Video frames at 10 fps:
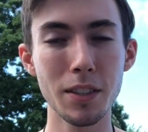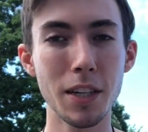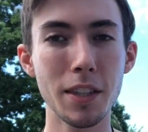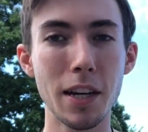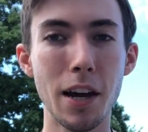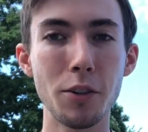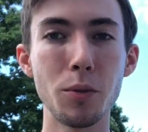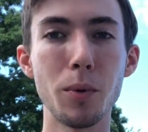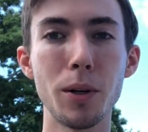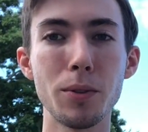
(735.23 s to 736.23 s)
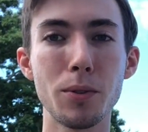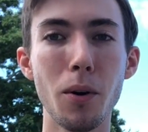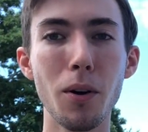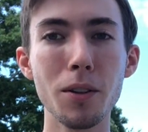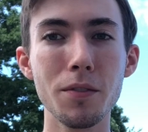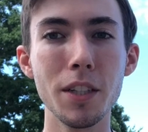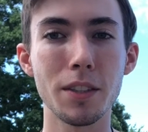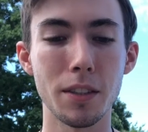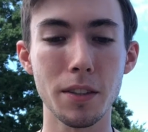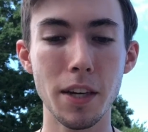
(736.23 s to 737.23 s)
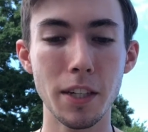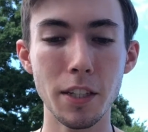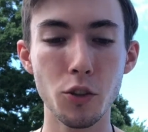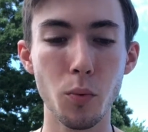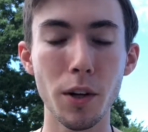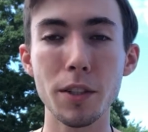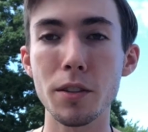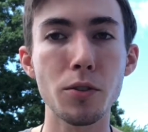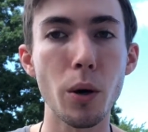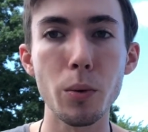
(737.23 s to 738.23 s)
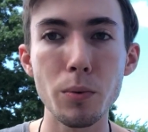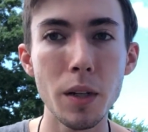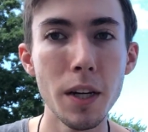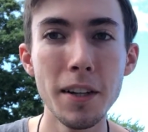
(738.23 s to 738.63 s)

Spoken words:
take that how you will. So all of these, it's like each one is its own